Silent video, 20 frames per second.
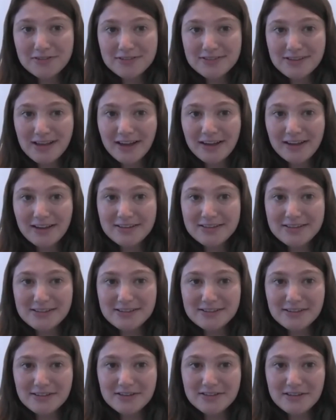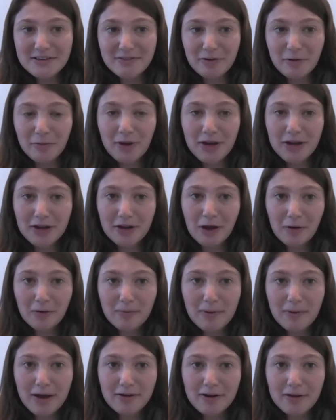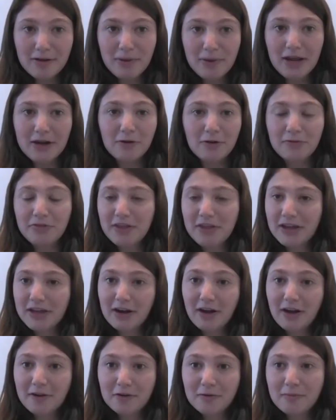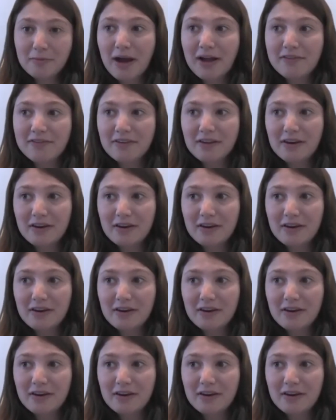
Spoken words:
science is a different way to go about it, but I don't think it undermines it.